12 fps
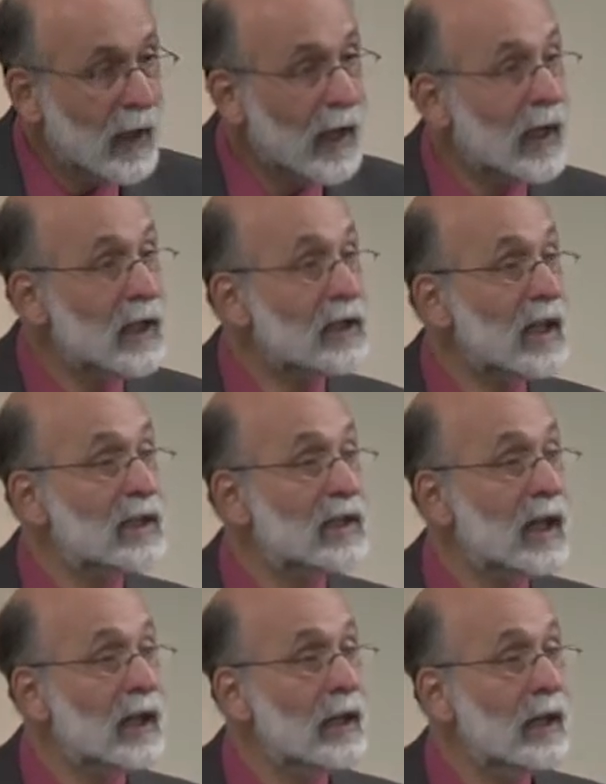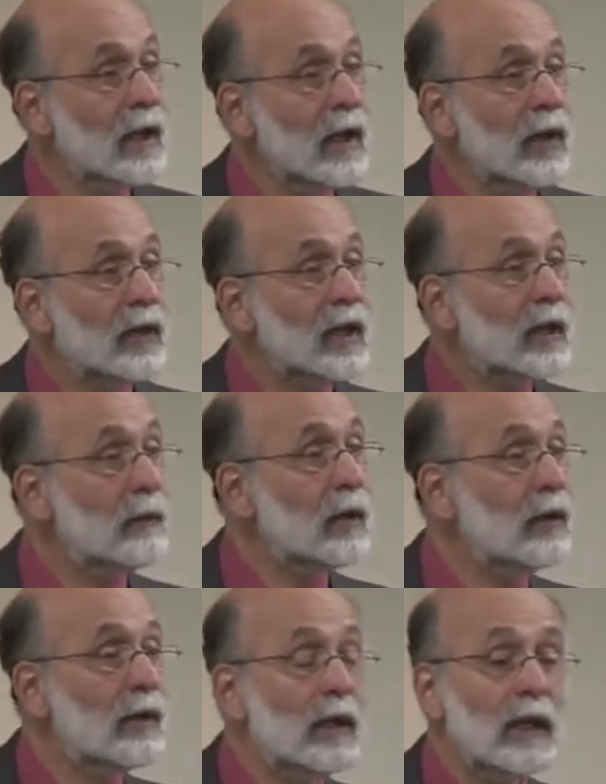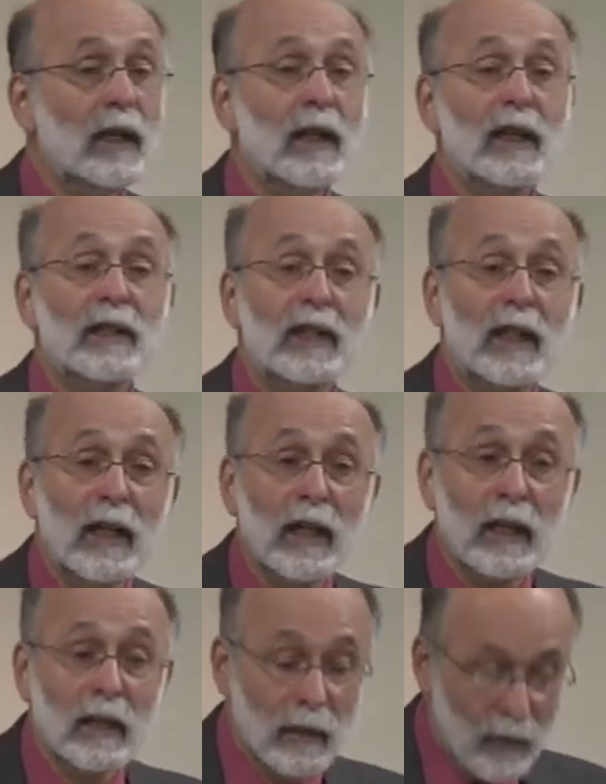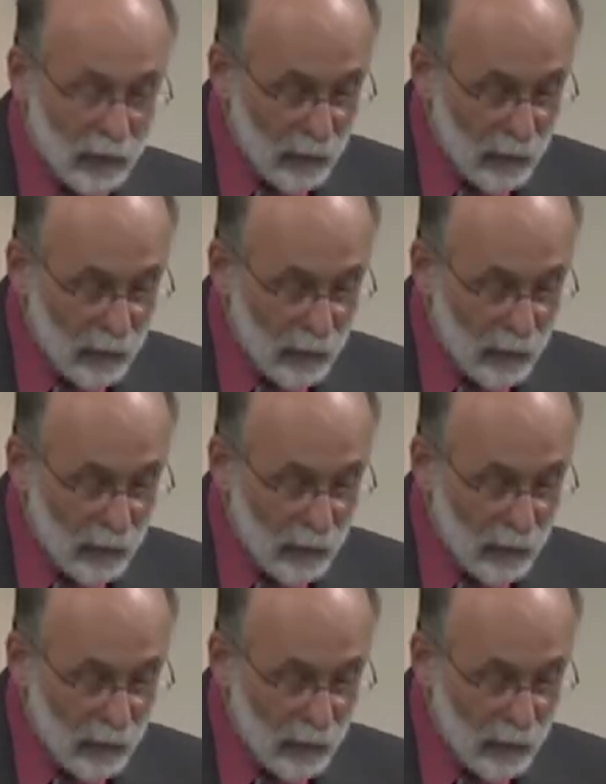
And as I said, the community is key